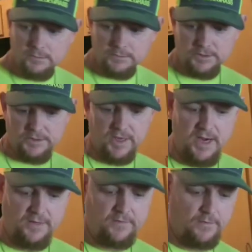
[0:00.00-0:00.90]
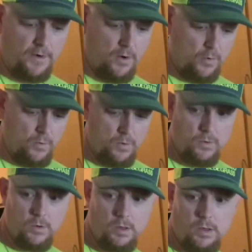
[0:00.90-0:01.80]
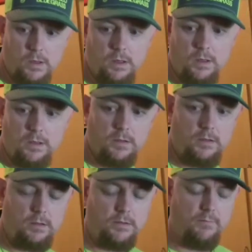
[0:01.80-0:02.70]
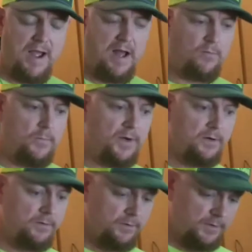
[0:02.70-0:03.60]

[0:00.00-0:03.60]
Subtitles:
just get to know the Bible better,